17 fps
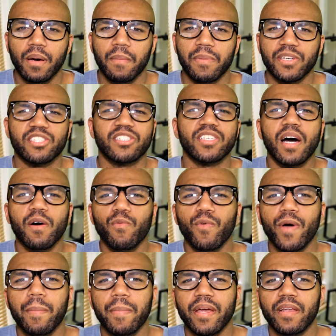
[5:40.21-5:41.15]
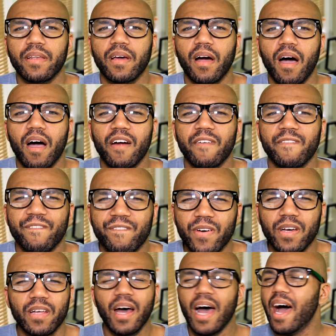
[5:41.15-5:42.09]
But some women are,
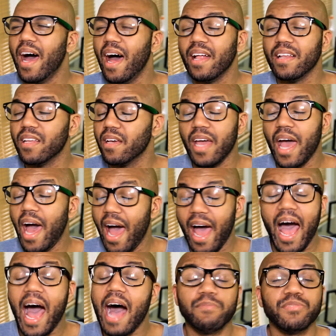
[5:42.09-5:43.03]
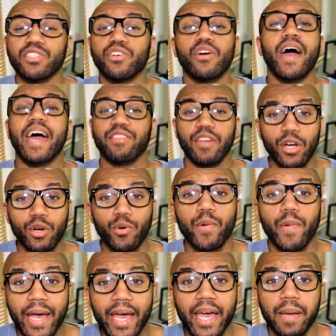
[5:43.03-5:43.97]
I'm just going to have to agree
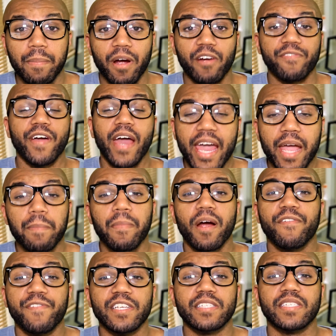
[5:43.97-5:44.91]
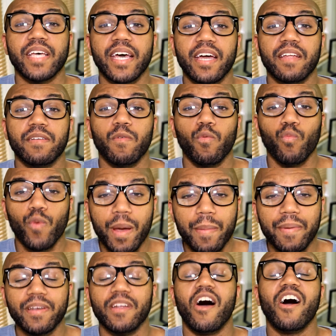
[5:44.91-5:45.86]
with Eddie Murphy. Eddie Murphy said,
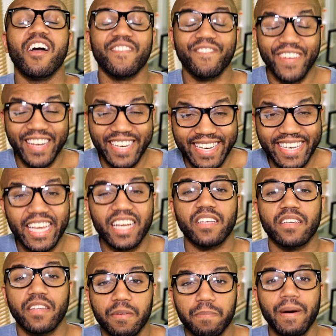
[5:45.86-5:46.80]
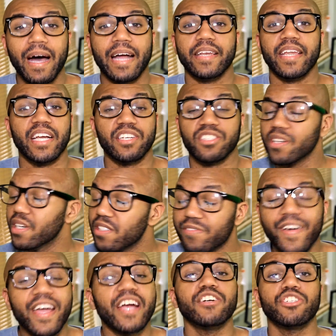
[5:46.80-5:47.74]
women are vindictive by nature. And it's
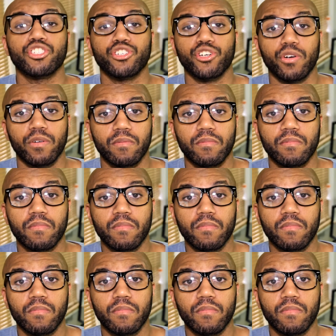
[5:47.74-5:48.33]
very true.